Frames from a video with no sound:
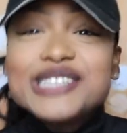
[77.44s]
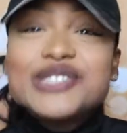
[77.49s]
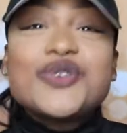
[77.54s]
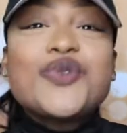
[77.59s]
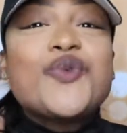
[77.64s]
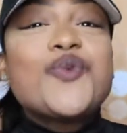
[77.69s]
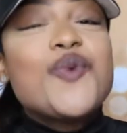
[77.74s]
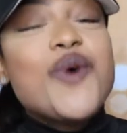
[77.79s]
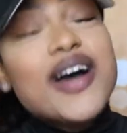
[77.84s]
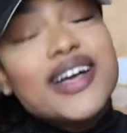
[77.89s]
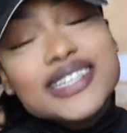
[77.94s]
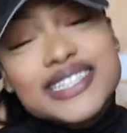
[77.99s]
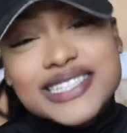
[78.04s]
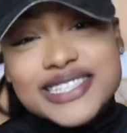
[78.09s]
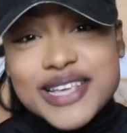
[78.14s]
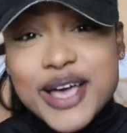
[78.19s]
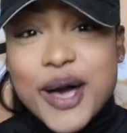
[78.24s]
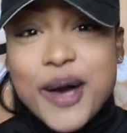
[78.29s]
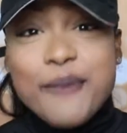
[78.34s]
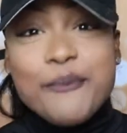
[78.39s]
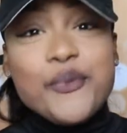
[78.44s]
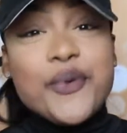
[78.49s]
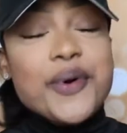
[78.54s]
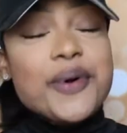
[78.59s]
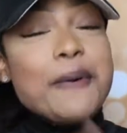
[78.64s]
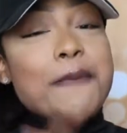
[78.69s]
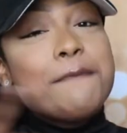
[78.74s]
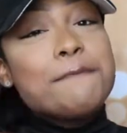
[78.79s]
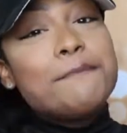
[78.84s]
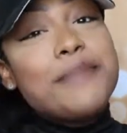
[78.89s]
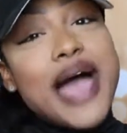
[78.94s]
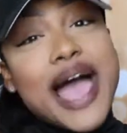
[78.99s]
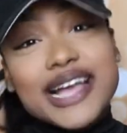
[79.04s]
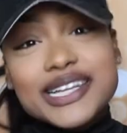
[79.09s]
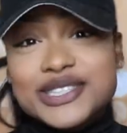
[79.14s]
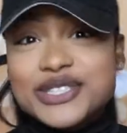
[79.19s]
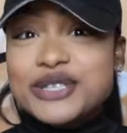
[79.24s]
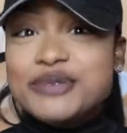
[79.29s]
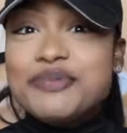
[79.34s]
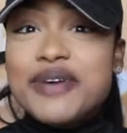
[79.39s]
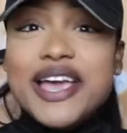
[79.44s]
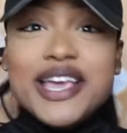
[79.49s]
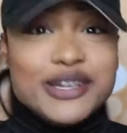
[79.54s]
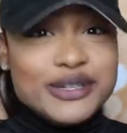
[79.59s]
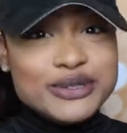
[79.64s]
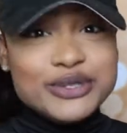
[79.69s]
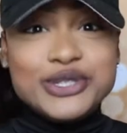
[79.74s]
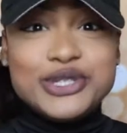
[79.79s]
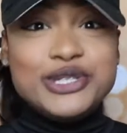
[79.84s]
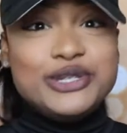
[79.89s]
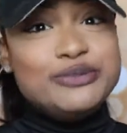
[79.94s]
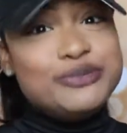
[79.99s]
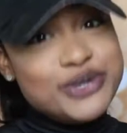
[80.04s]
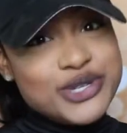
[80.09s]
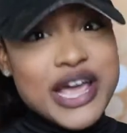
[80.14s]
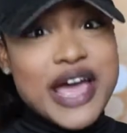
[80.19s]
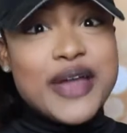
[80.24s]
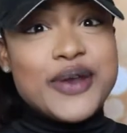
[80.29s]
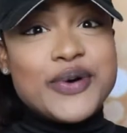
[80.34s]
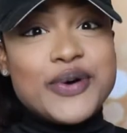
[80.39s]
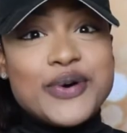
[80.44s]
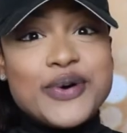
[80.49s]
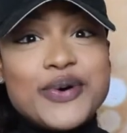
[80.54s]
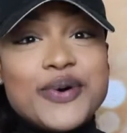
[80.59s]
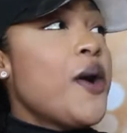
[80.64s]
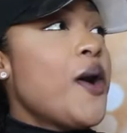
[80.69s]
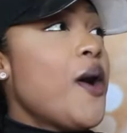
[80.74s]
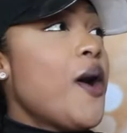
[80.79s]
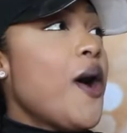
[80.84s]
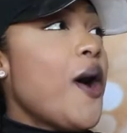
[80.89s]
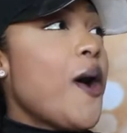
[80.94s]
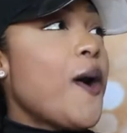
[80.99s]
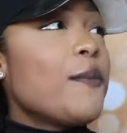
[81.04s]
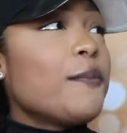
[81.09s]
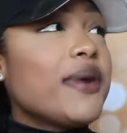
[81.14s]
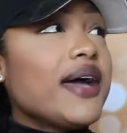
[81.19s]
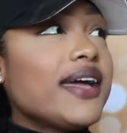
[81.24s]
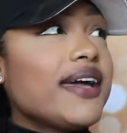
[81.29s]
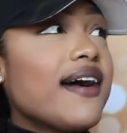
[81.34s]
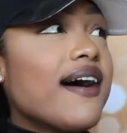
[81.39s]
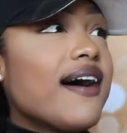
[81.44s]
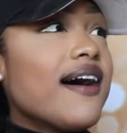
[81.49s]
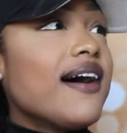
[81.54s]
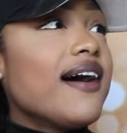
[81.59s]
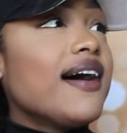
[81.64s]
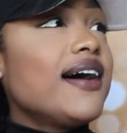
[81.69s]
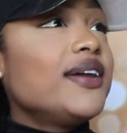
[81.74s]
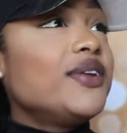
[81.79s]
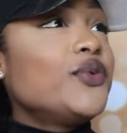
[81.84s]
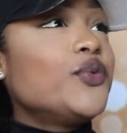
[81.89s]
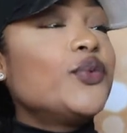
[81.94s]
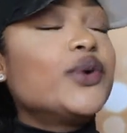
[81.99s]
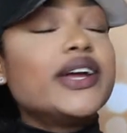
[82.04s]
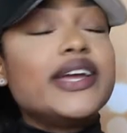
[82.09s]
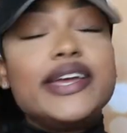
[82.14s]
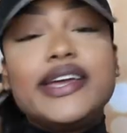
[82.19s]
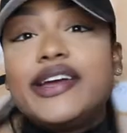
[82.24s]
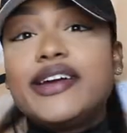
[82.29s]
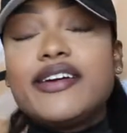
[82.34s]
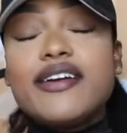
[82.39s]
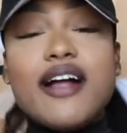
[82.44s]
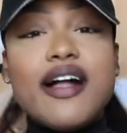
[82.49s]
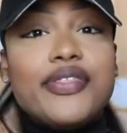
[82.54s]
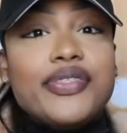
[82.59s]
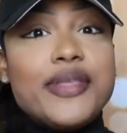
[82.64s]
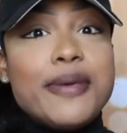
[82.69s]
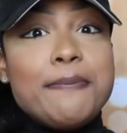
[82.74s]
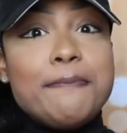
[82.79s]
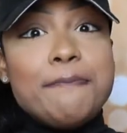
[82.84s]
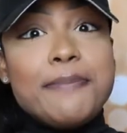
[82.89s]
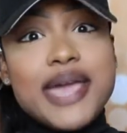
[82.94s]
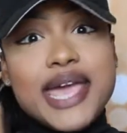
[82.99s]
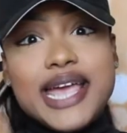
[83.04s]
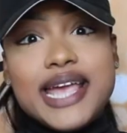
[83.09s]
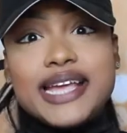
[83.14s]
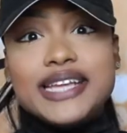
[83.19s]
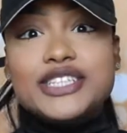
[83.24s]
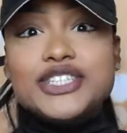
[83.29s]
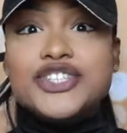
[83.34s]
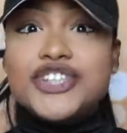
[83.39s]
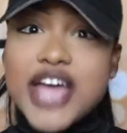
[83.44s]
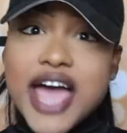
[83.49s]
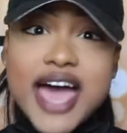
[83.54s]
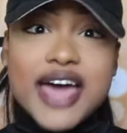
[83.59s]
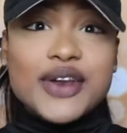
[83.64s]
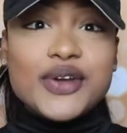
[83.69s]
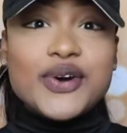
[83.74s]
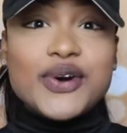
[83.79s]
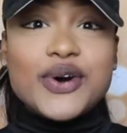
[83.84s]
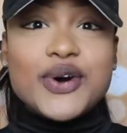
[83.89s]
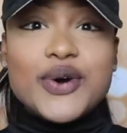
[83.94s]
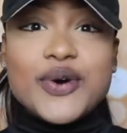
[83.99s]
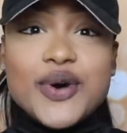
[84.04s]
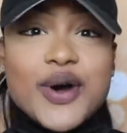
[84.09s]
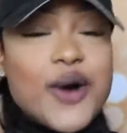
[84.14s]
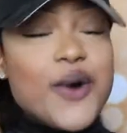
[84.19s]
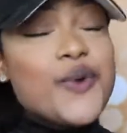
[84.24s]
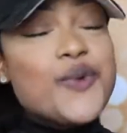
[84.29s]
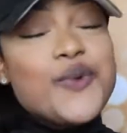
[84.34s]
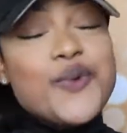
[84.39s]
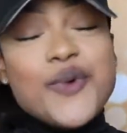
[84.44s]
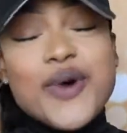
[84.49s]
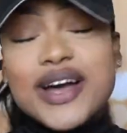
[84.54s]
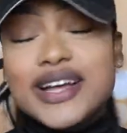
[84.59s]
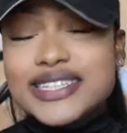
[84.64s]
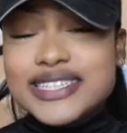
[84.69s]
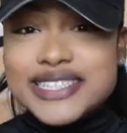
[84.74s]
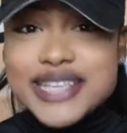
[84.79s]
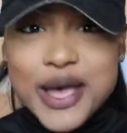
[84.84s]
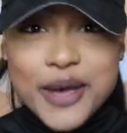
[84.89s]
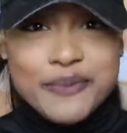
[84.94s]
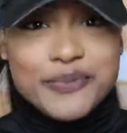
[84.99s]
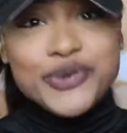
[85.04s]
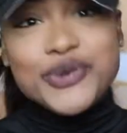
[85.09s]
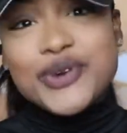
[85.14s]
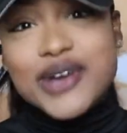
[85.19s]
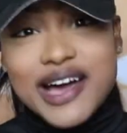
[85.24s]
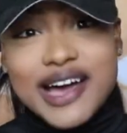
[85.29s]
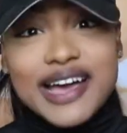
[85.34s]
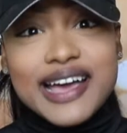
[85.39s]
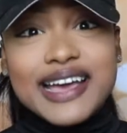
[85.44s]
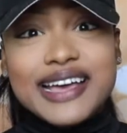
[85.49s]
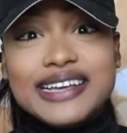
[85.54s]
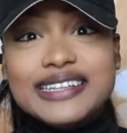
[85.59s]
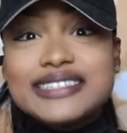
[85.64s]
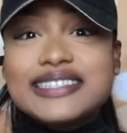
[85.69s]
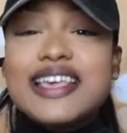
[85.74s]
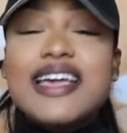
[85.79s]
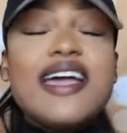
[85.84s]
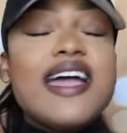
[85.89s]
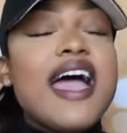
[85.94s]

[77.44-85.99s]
Guys, what's up? Welcome back to my YouTube channel. Oh my god, we're here on the main channel. What's up, you guys?